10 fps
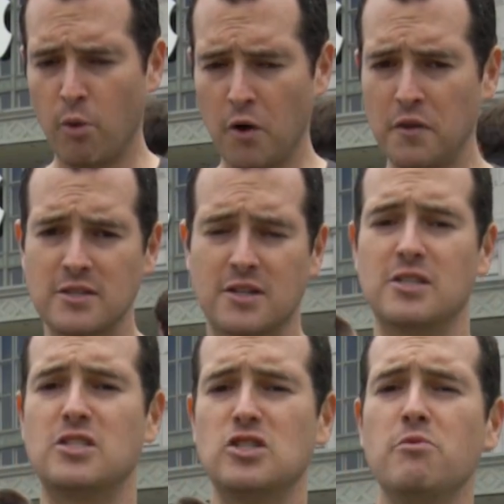more things to
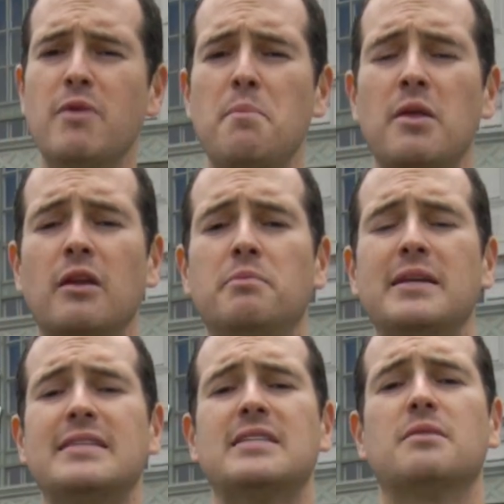consume, you might be a little
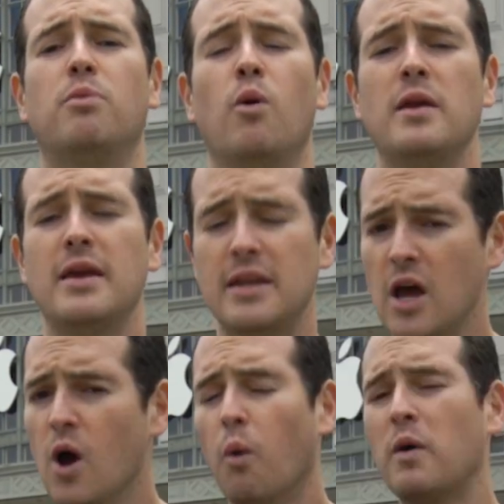bit disappointed.
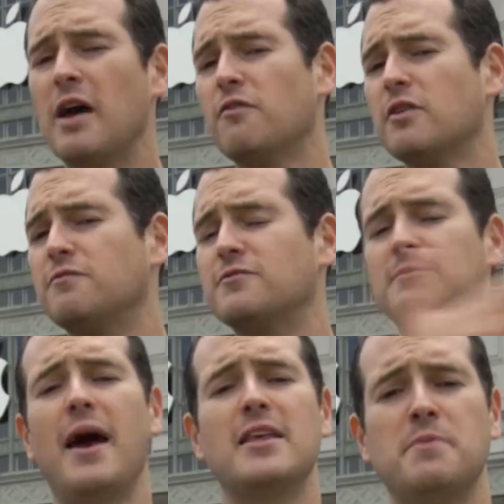Whatever
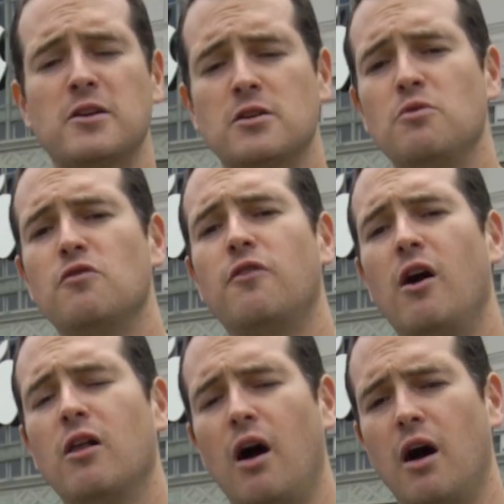side of the spectrum you
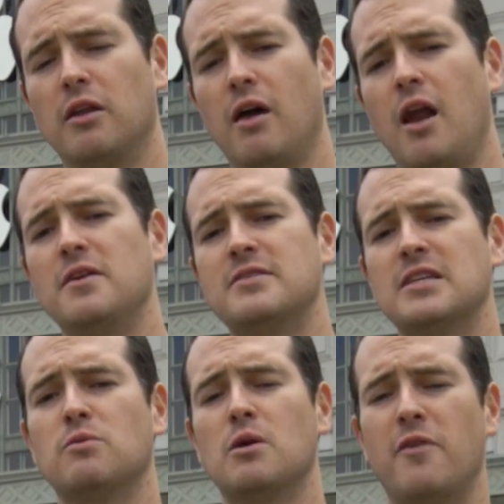fall on, a lot of these
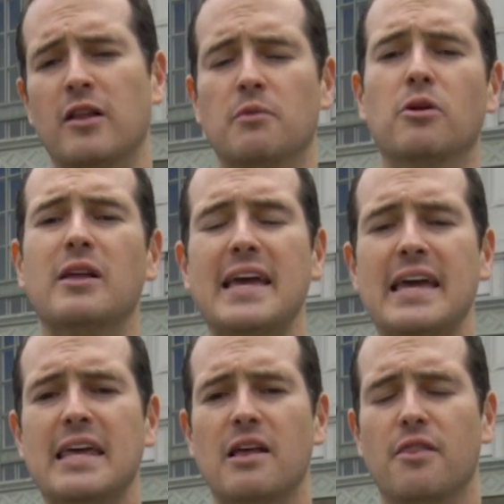things will be available
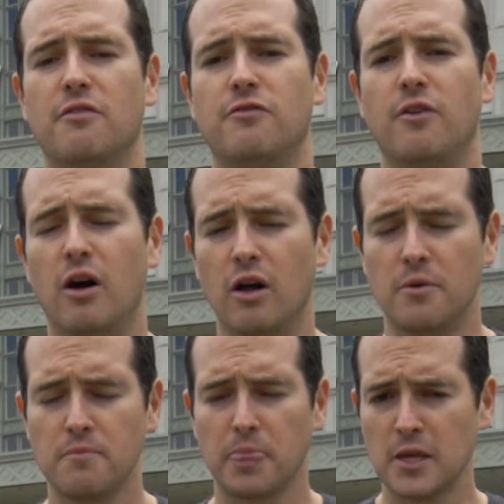in the
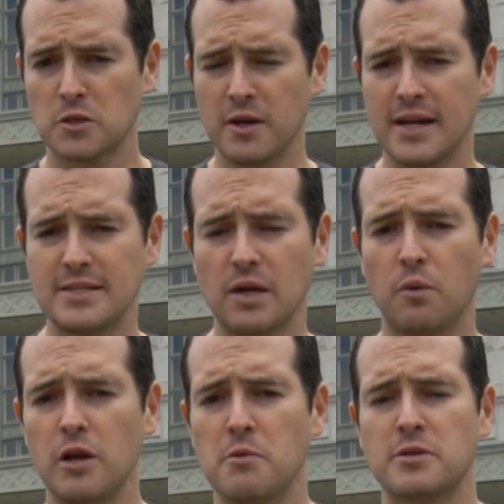fall. So what do you guys
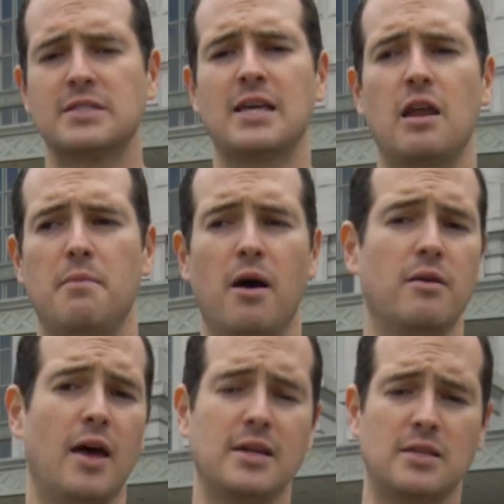think? What are you most excited
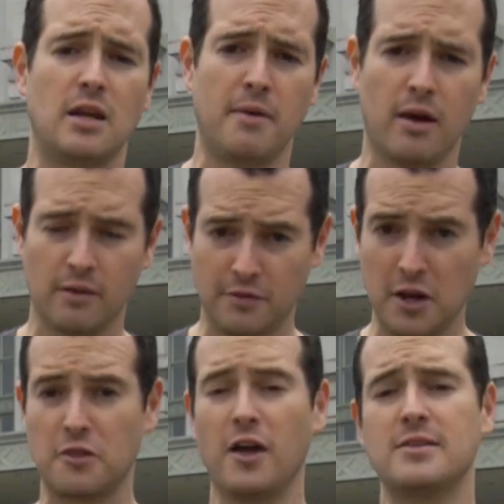about, not excited about? Let's
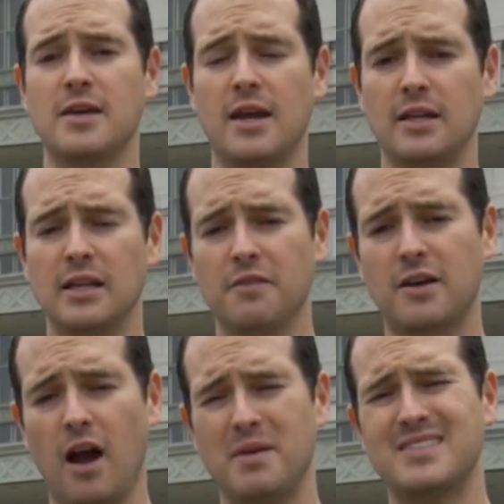hear your thoughts on it. Leave
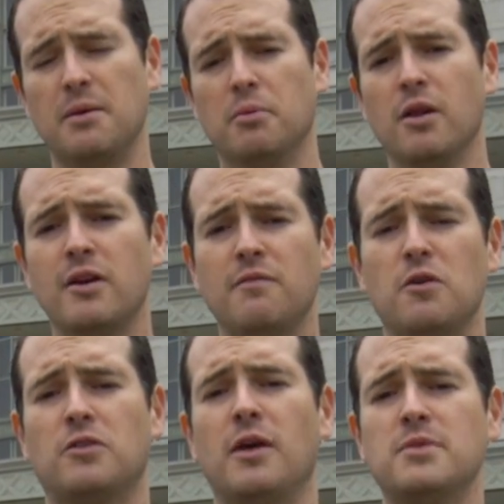the comments down below. Give the
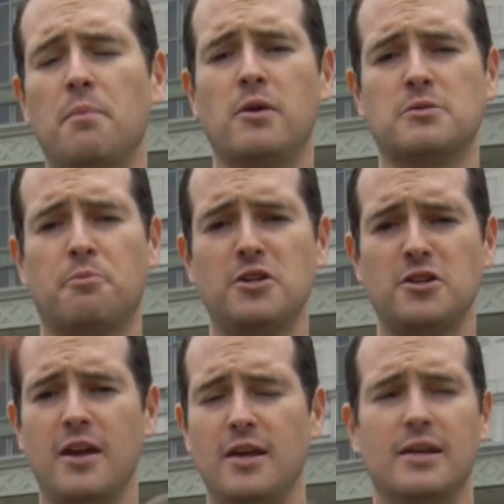video a thumbs up. You guys
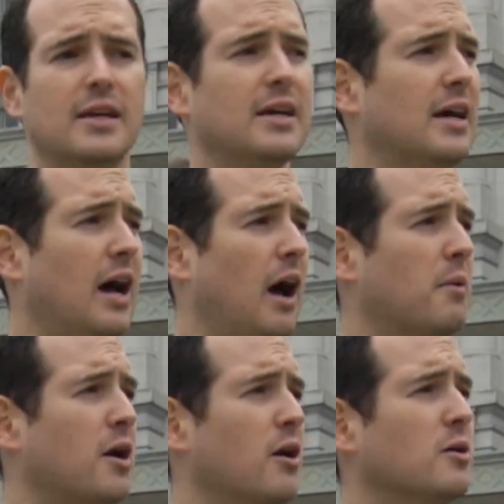appreciate it. I'm
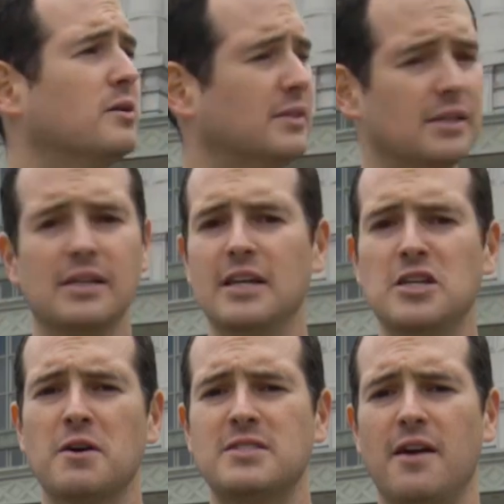going to go
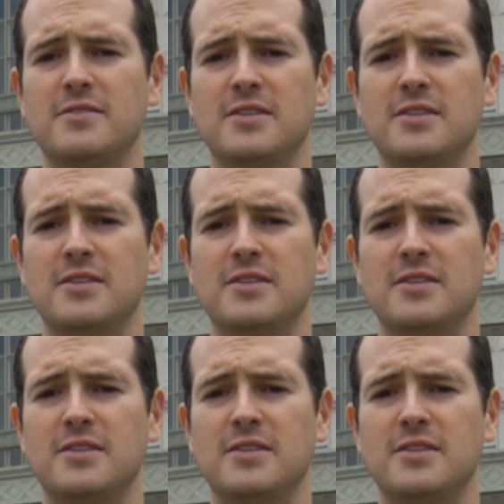Enjoy San